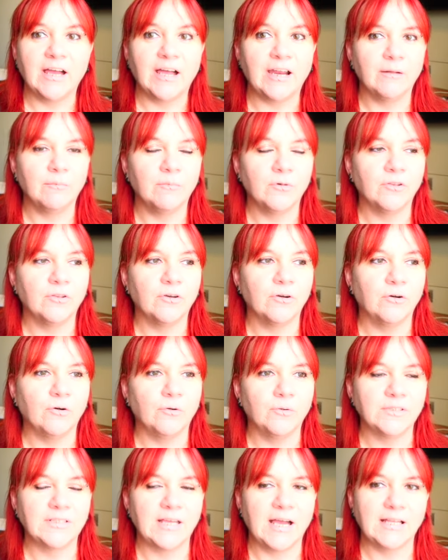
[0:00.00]
and her mother
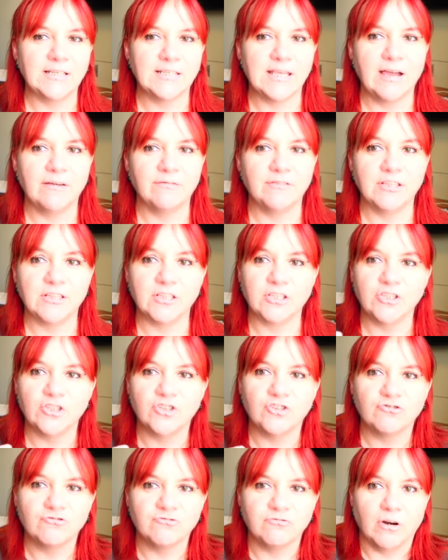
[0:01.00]
always had to have this
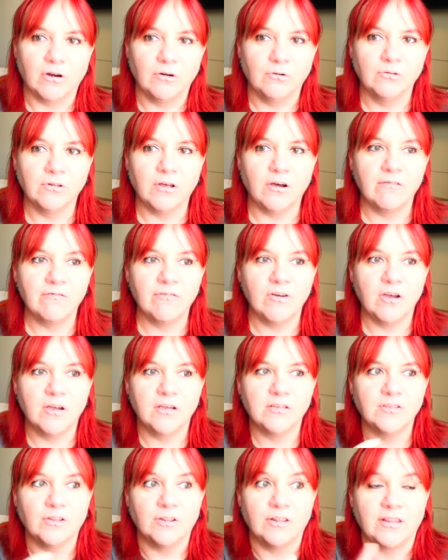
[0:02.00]
control of her
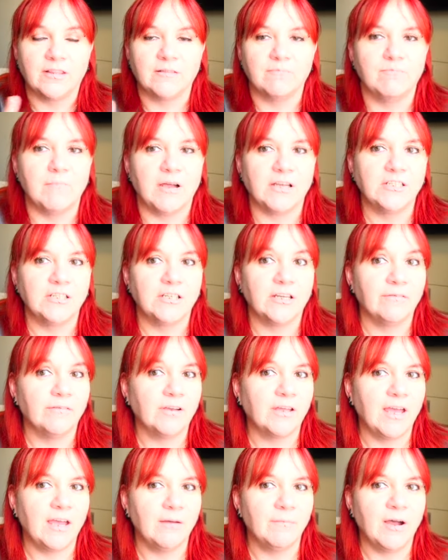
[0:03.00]
so that the magic never
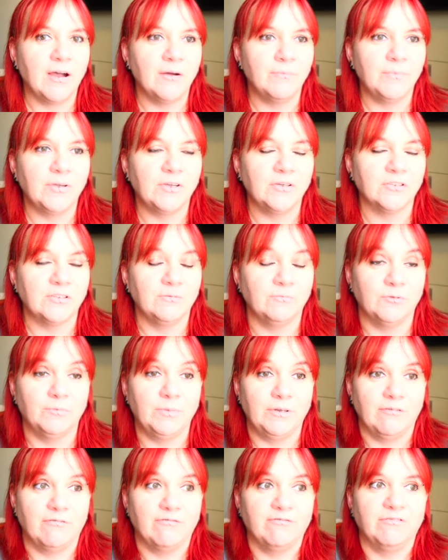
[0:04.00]
came out, because it would
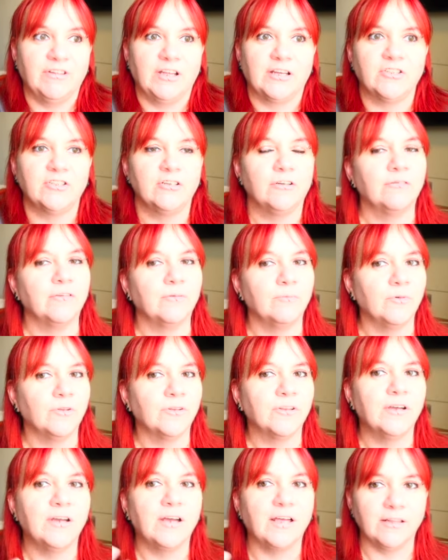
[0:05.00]
be a reflection on the
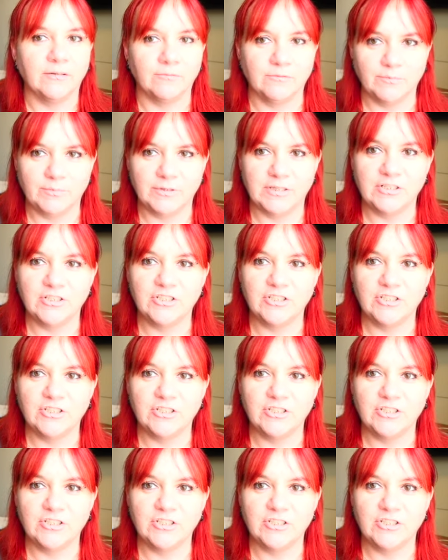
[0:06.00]
mother and there would be the